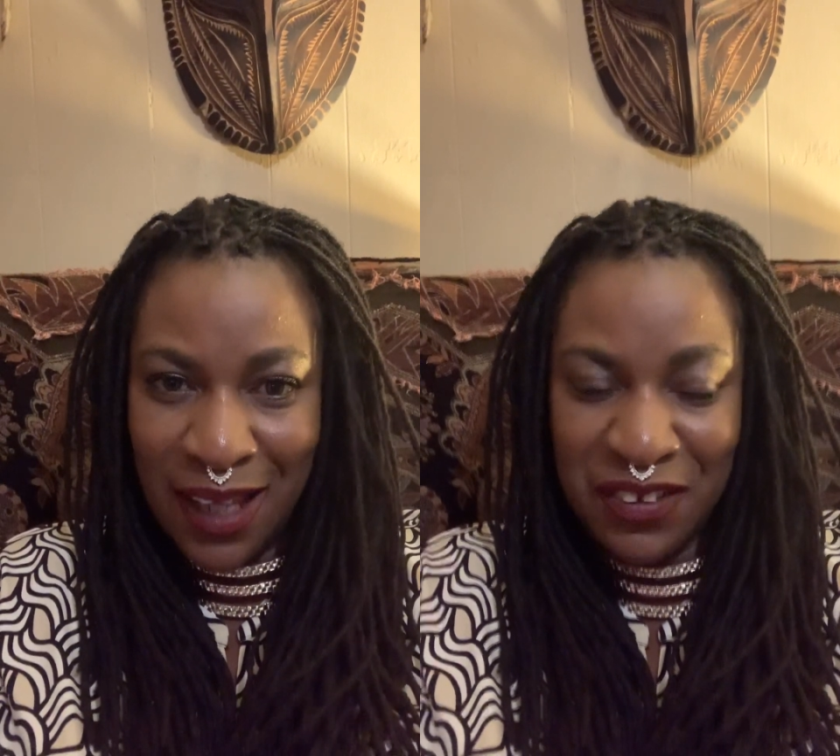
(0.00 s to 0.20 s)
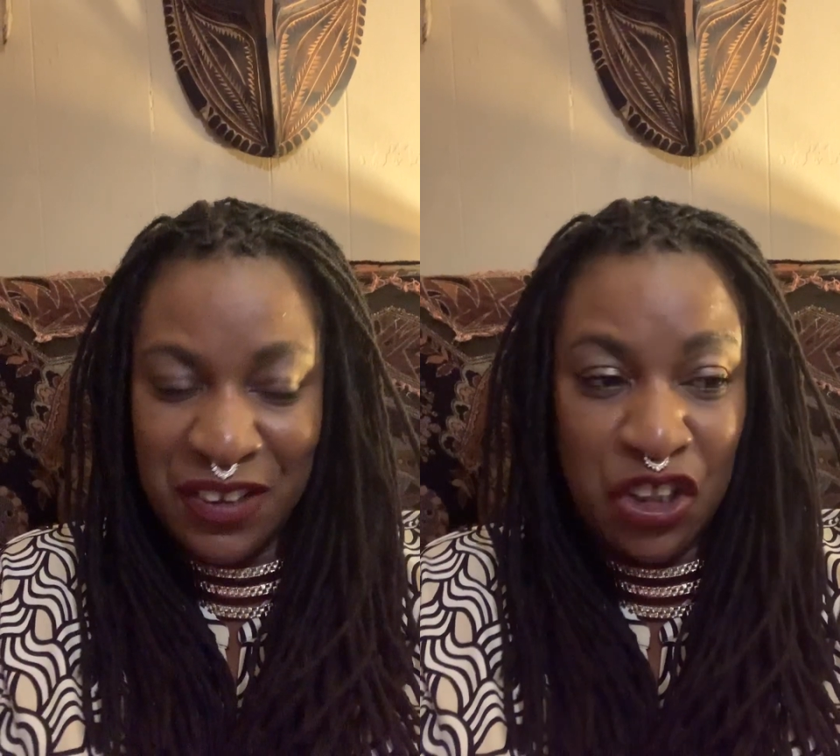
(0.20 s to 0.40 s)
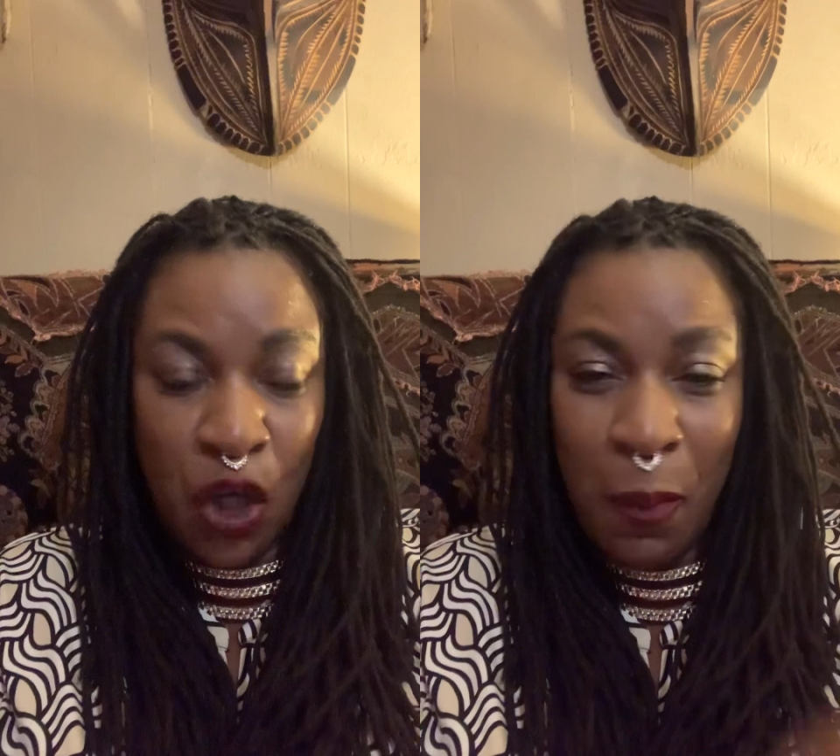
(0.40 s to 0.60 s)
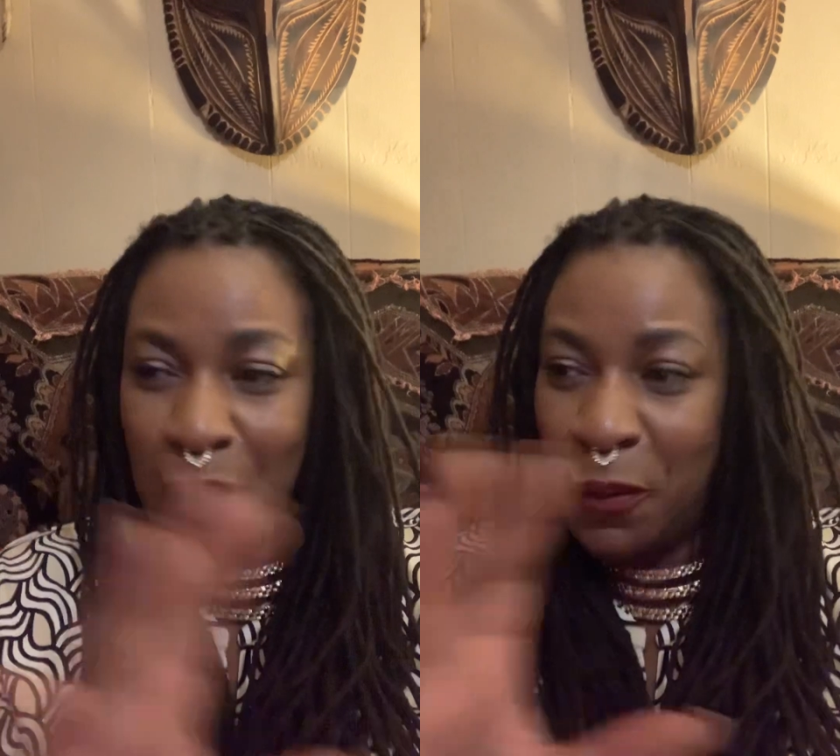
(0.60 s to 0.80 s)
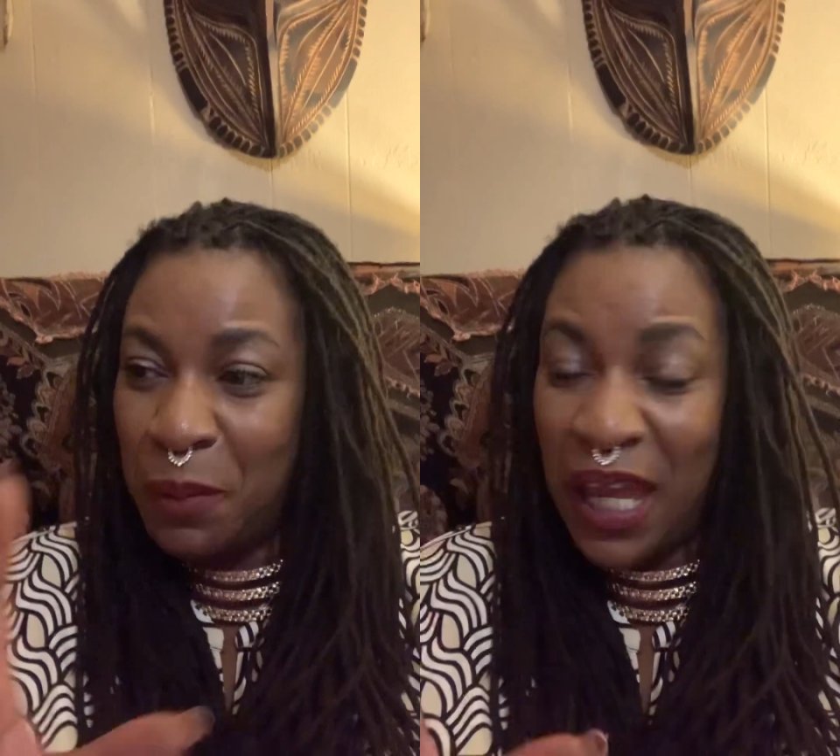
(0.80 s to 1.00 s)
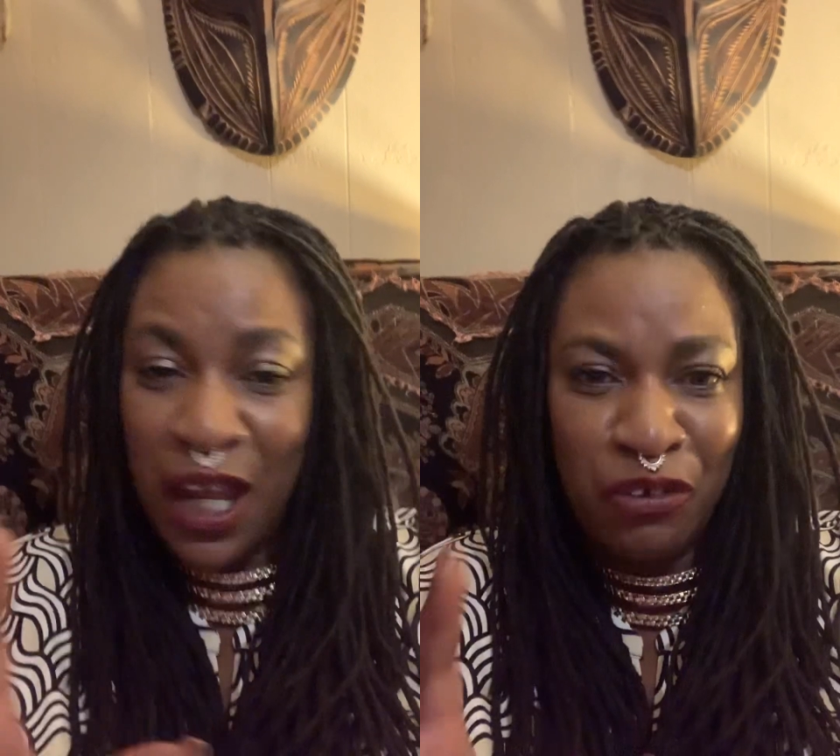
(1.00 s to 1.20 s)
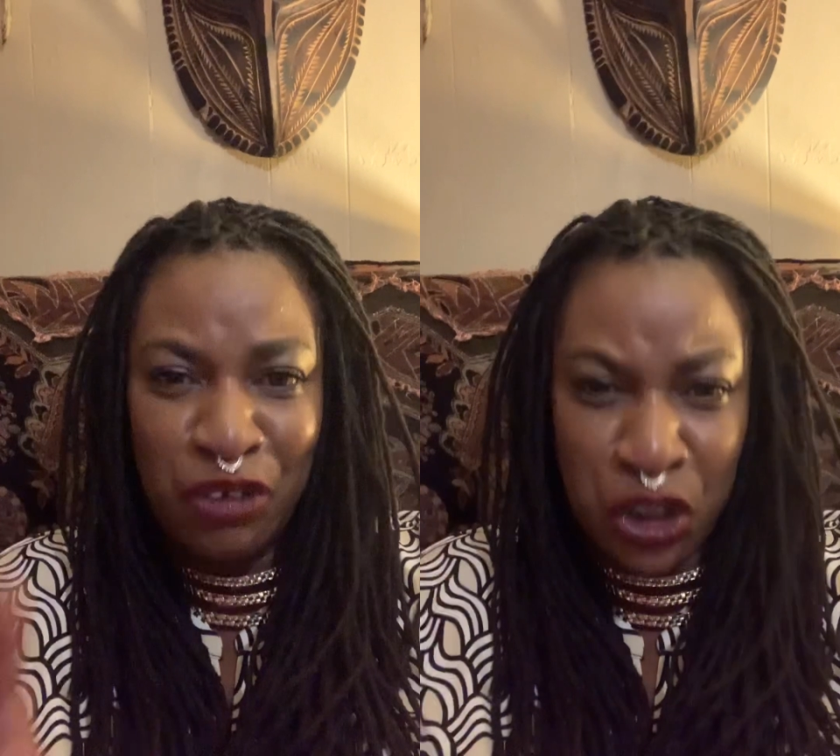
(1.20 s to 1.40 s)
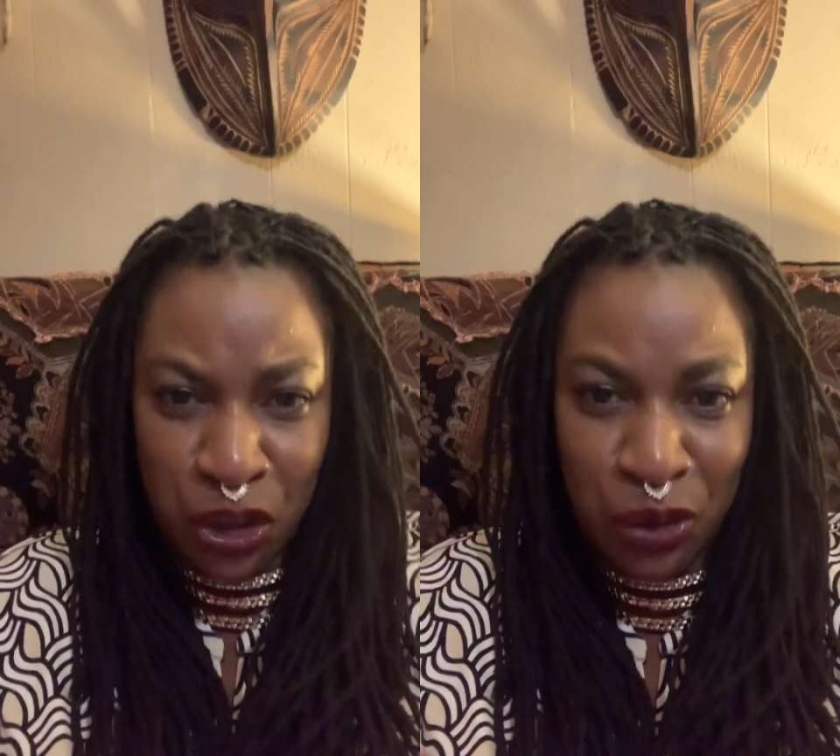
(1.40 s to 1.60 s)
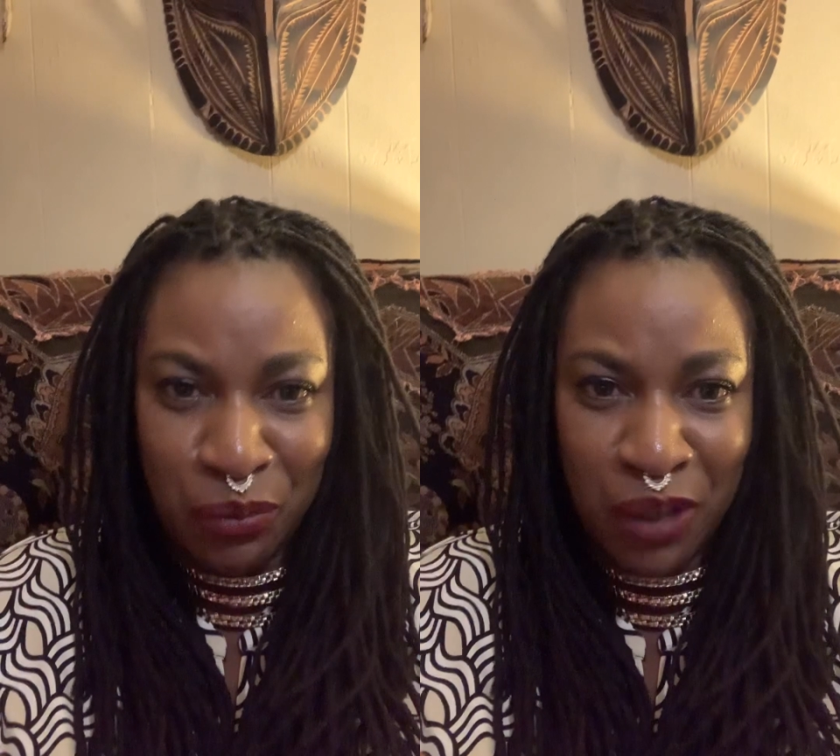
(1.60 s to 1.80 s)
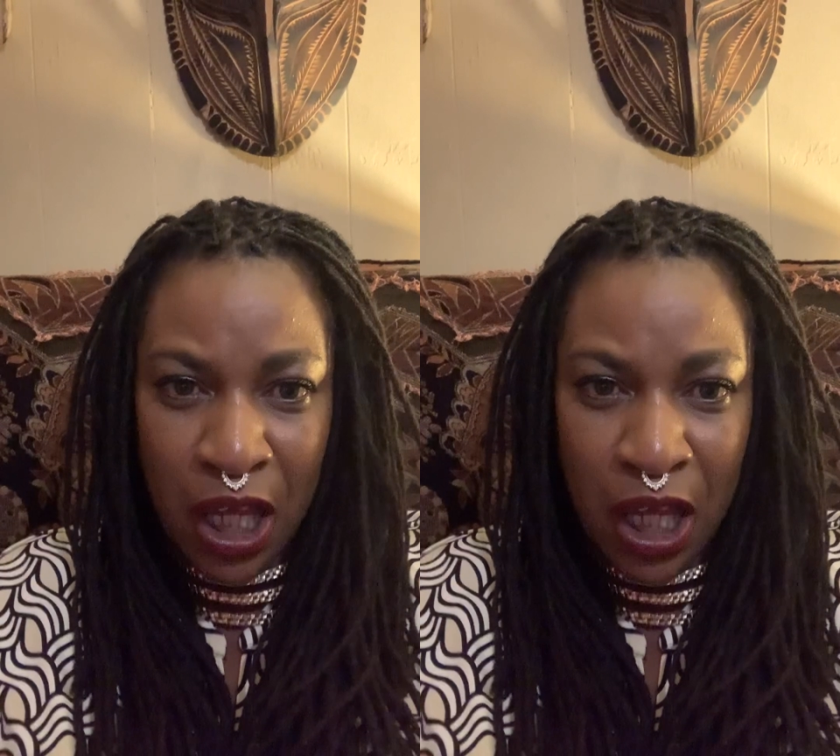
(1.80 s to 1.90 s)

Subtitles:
See, nobody prepared you